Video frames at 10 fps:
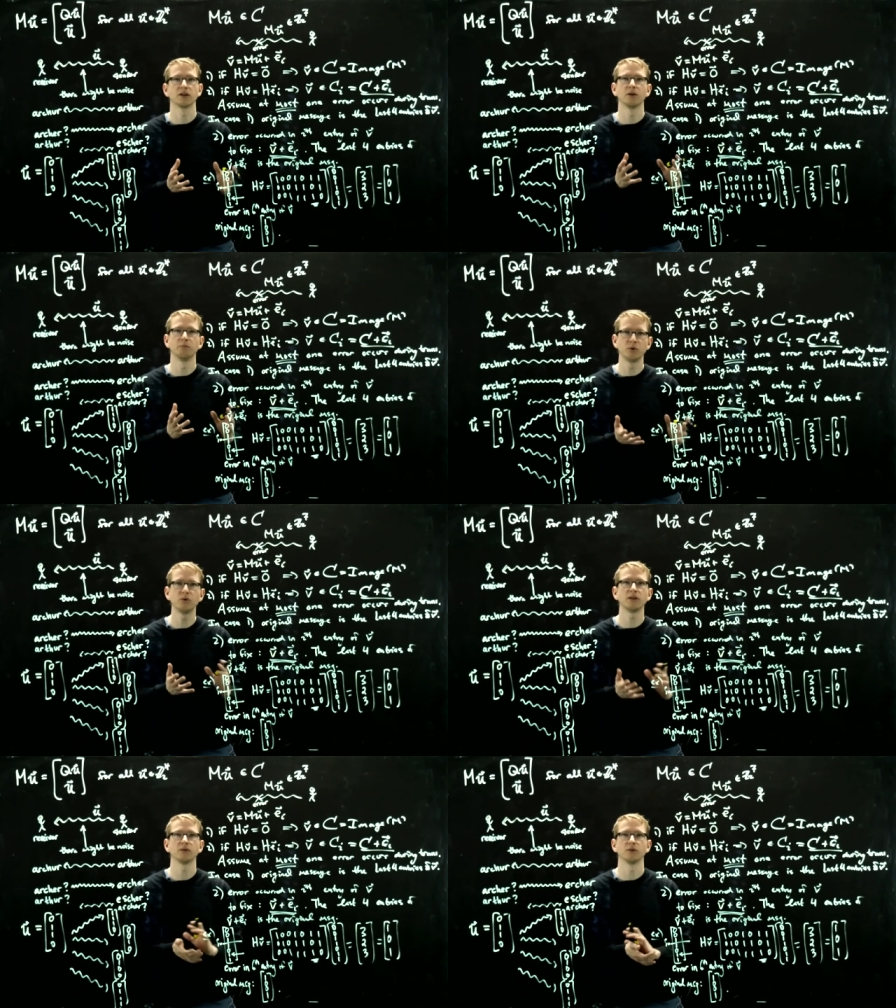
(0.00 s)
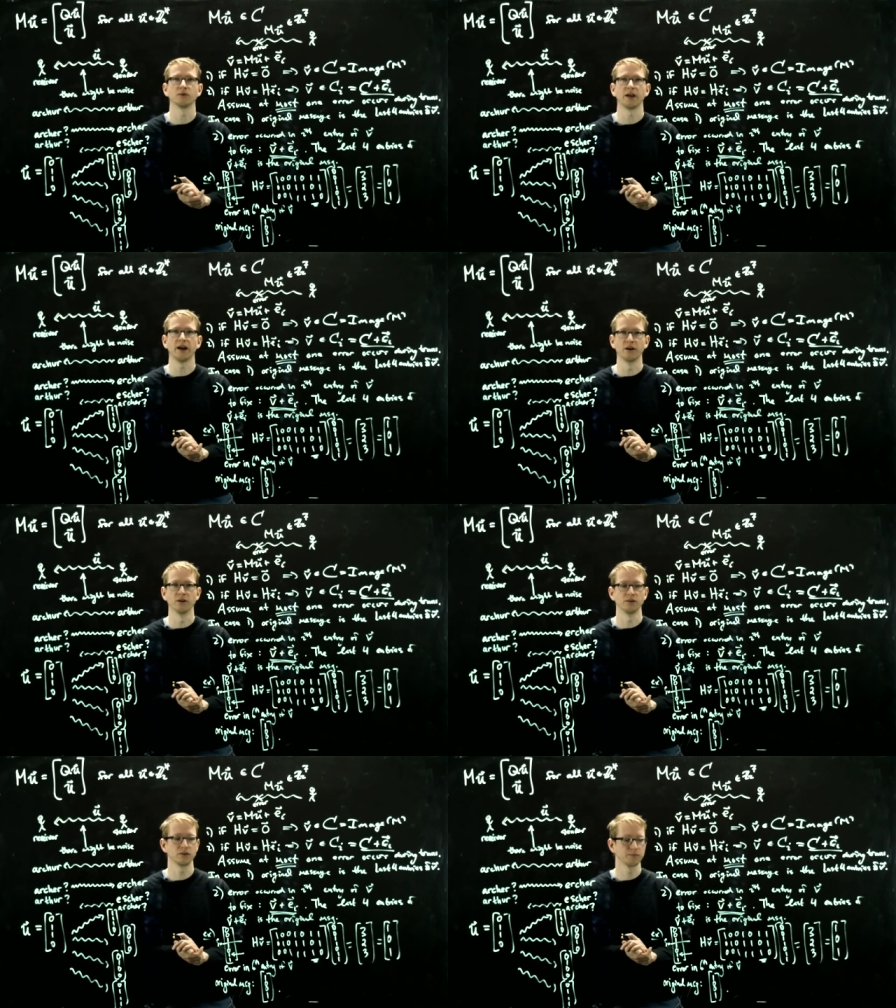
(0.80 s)
computing those
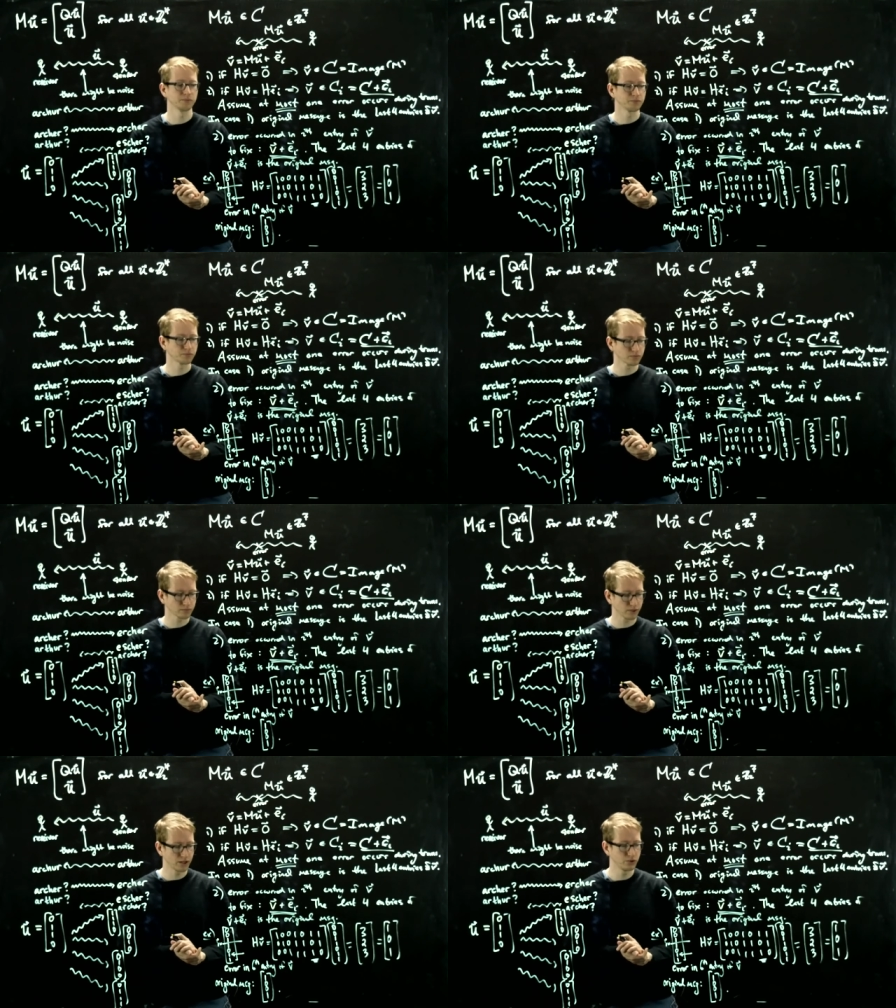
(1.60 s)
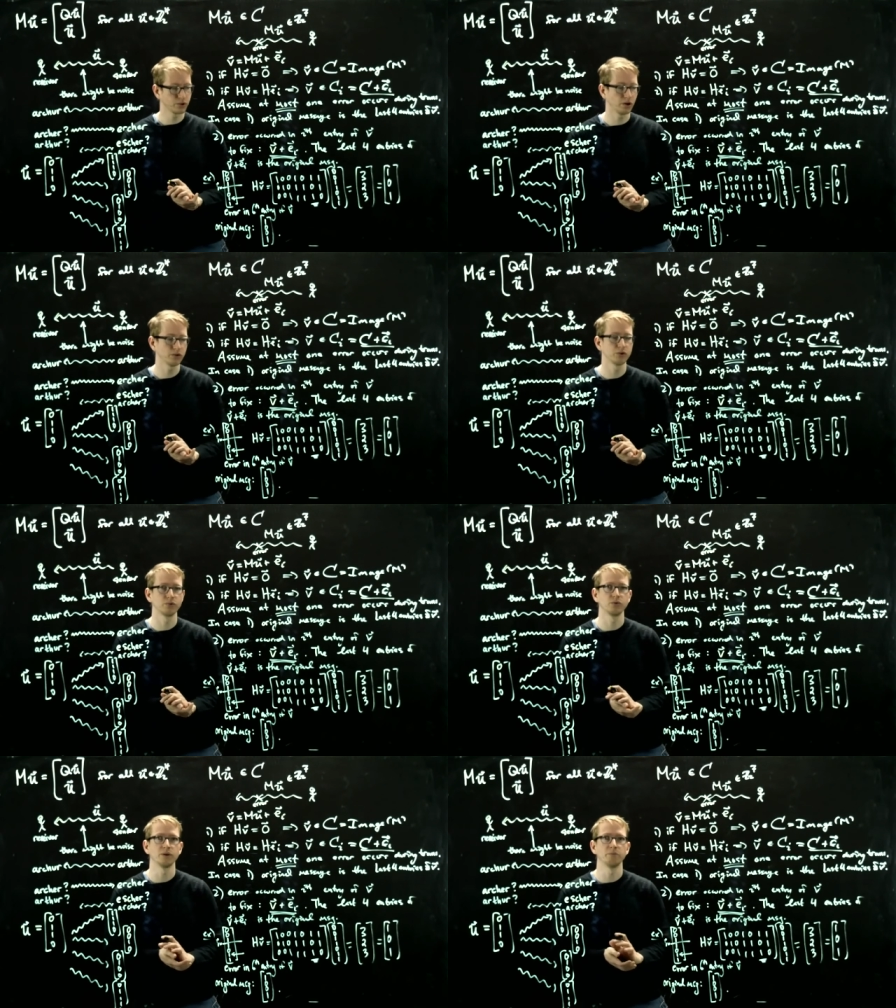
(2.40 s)
errors. And you could also
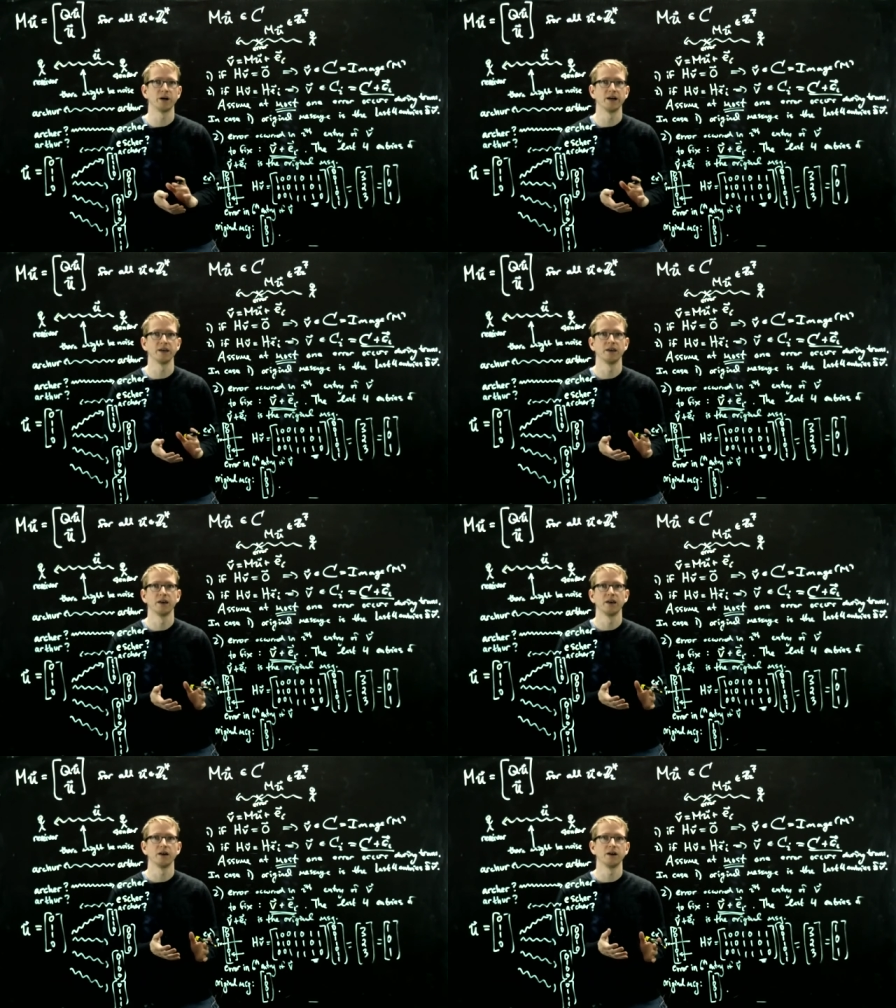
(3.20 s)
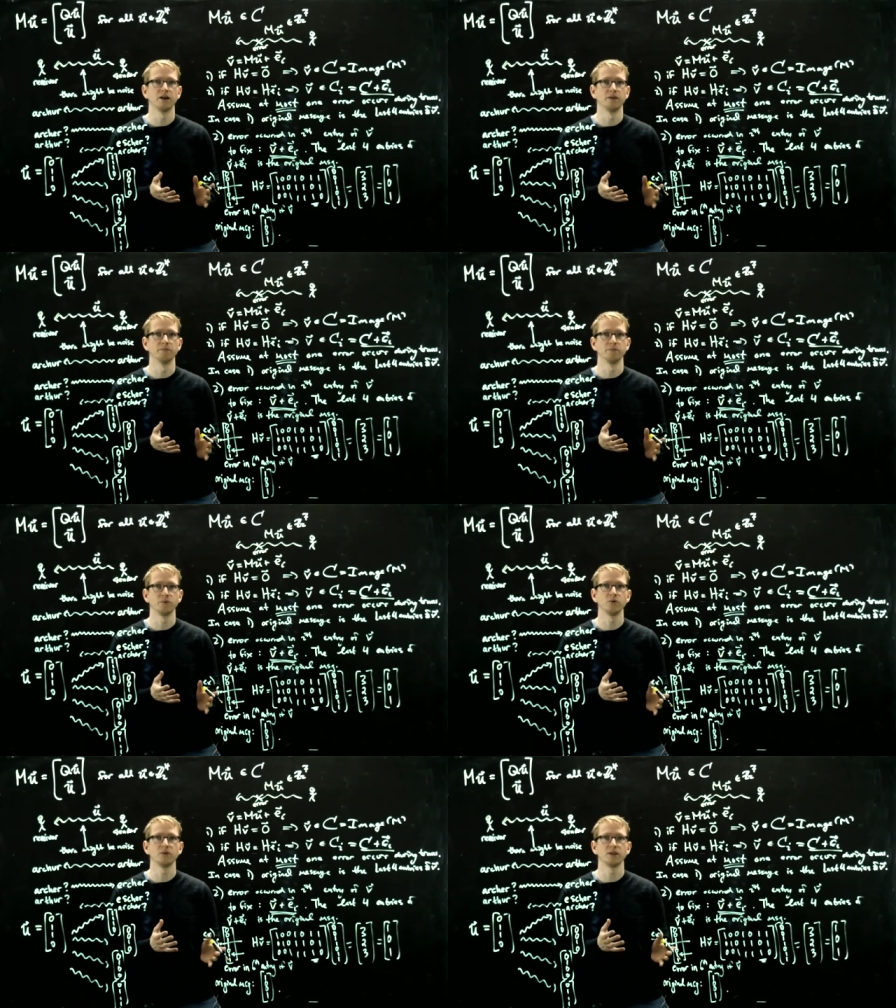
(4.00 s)
do it by
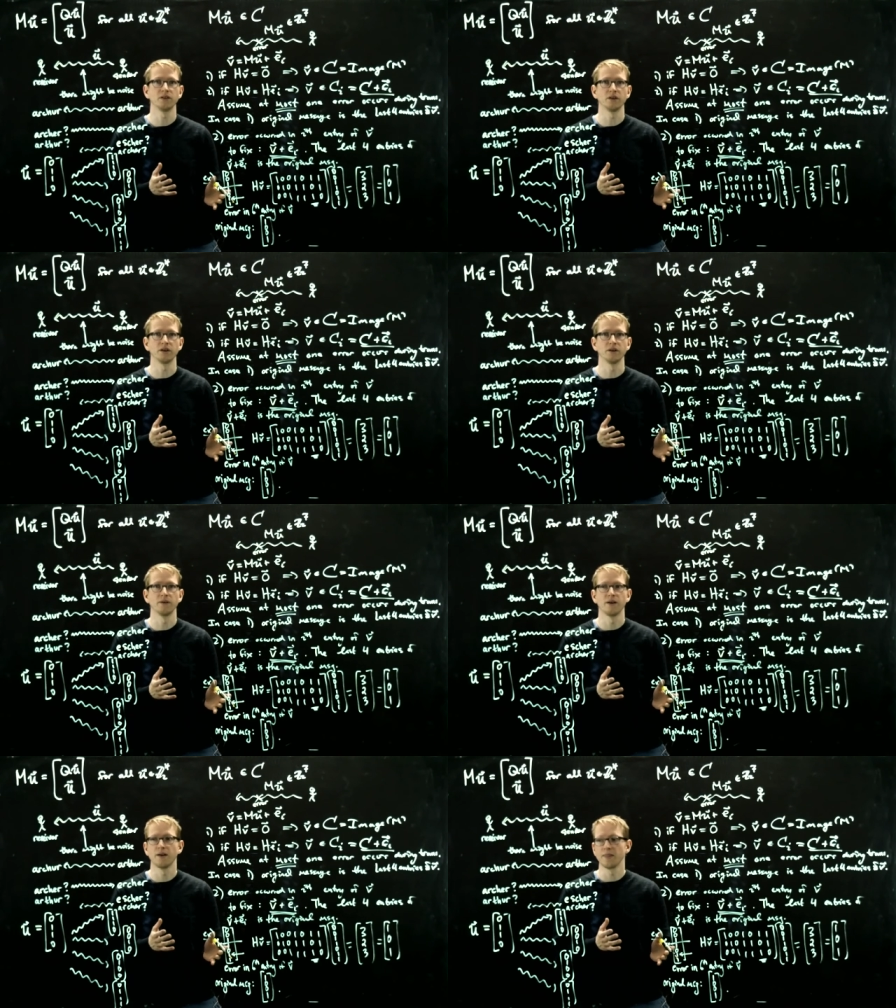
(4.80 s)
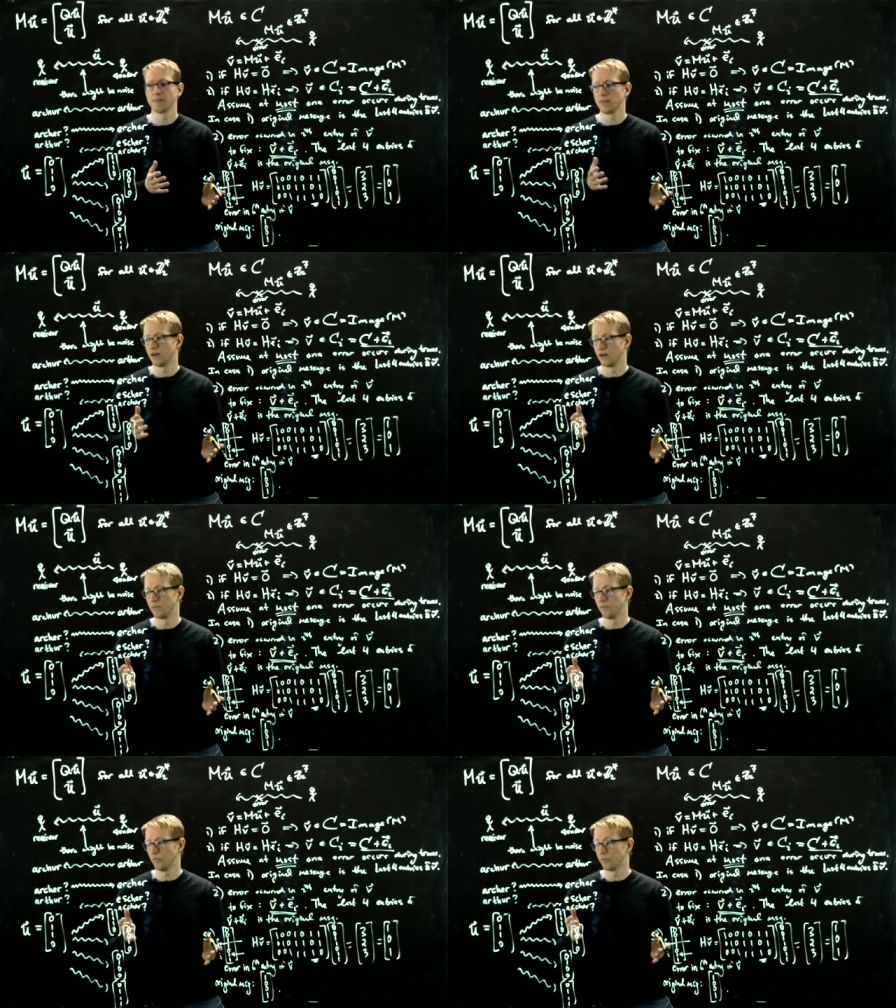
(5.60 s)

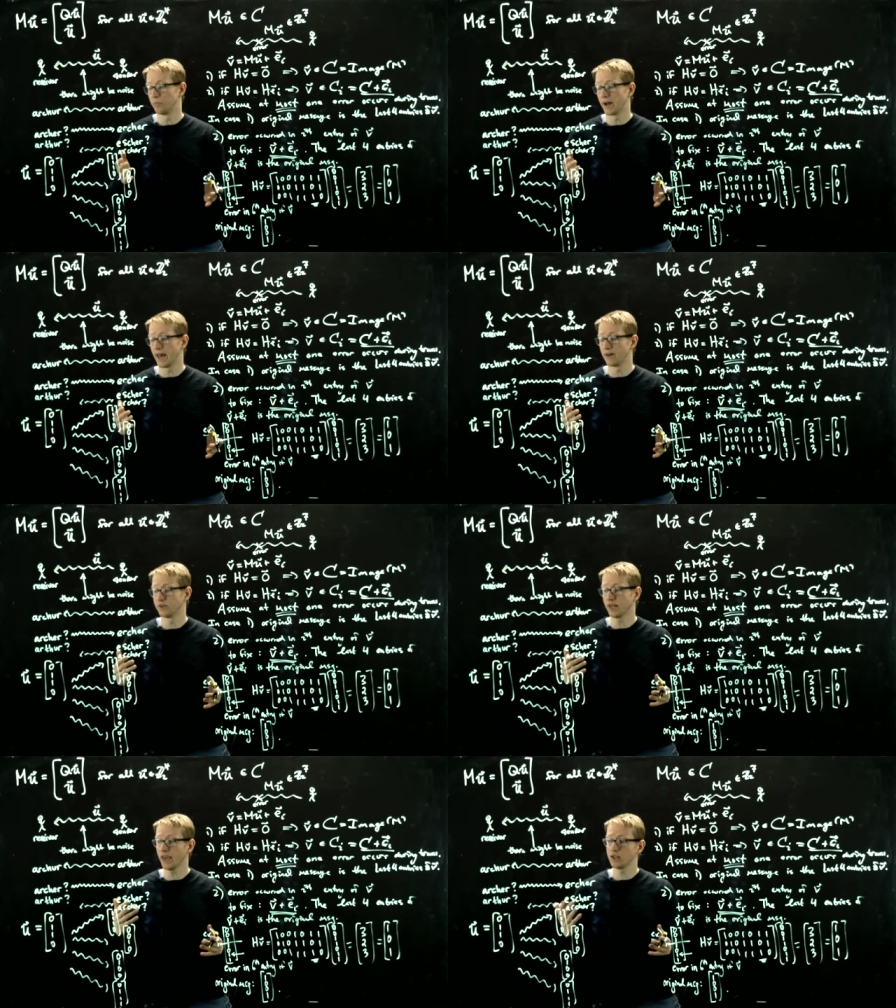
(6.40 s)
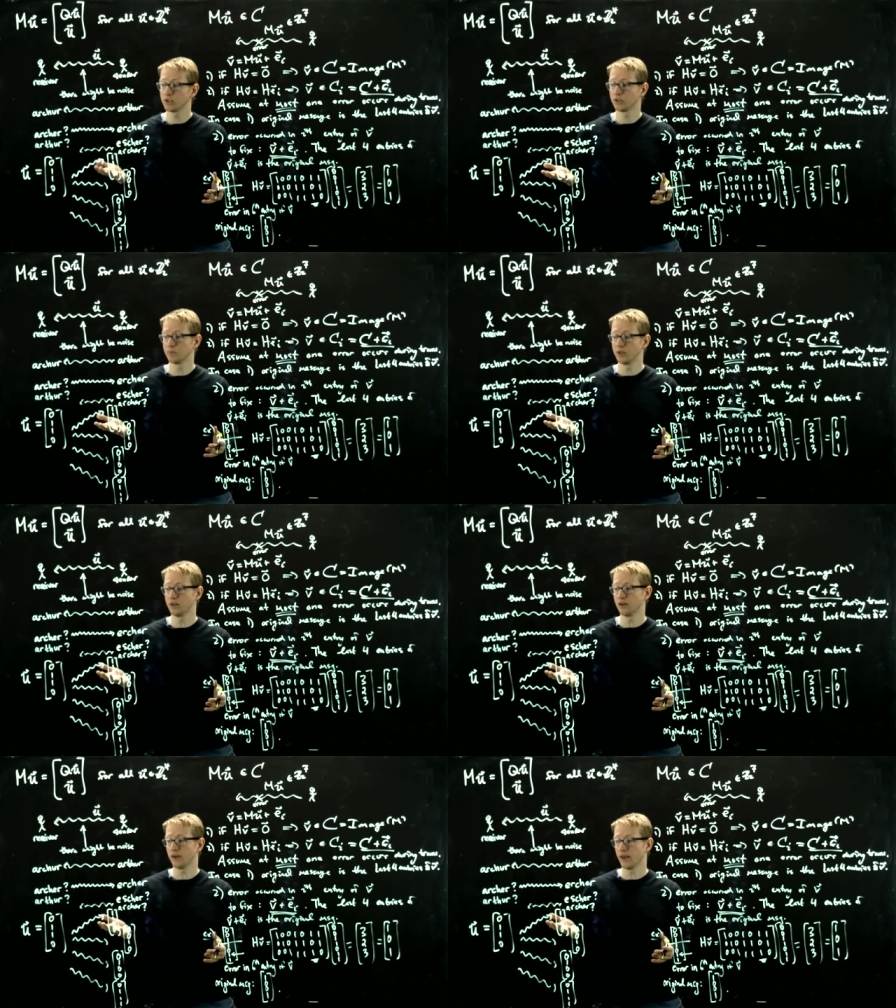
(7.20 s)
having H to
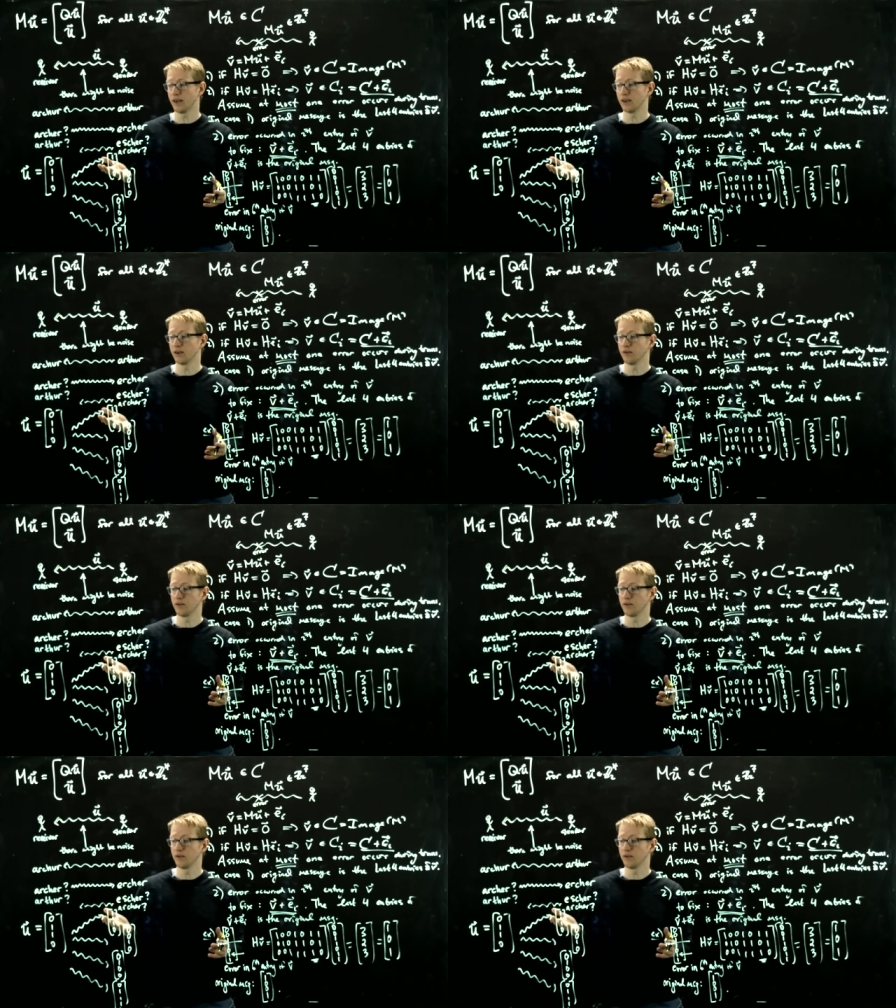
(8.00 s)
be a